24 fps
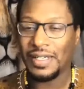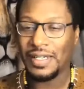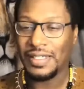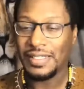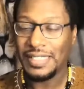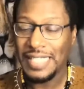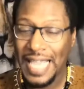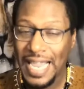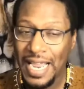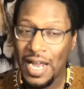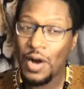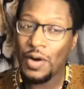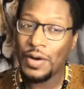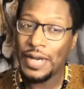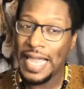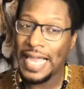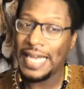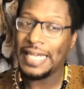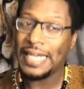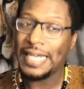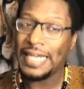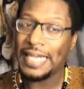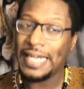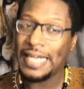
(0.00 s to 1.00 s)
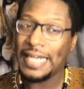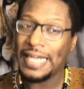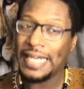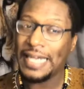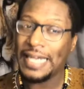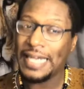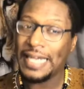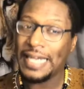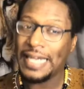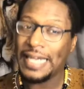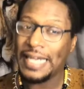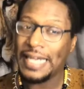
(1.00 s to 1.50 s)
Say, okay, now
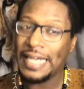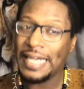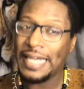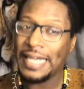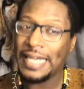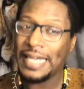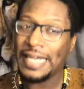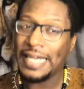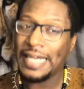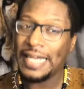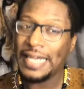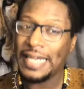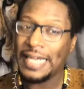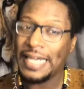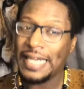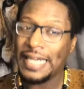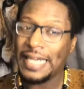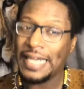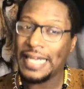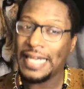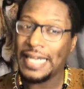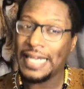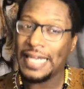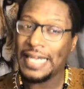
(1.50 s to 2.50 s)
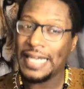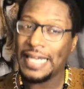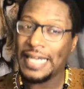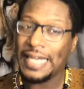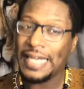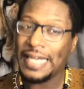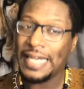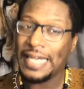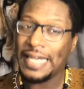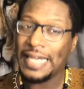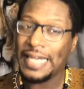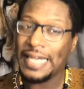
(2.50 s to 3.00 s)
get out.
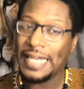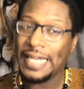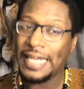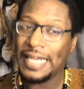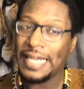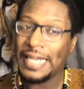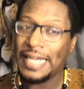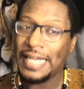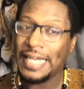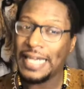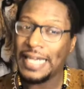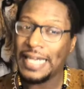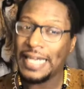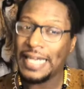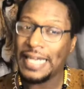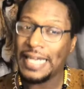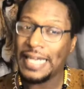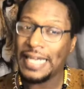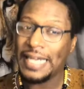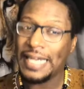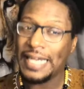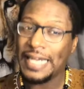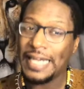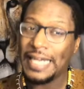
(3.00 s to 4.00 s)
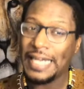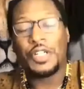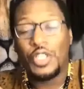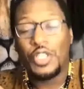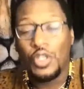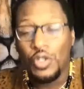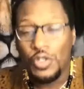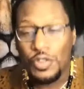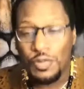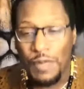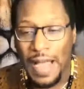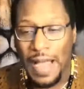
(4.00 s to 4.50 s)
Now's the time for me to
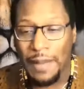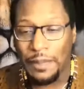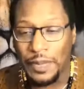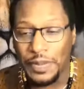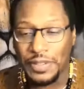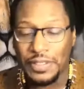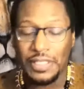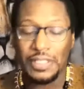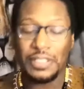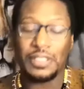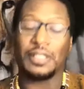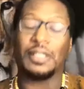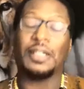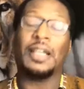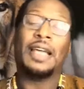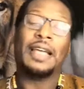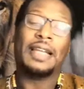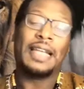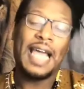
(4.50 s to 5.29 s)
reduce my position.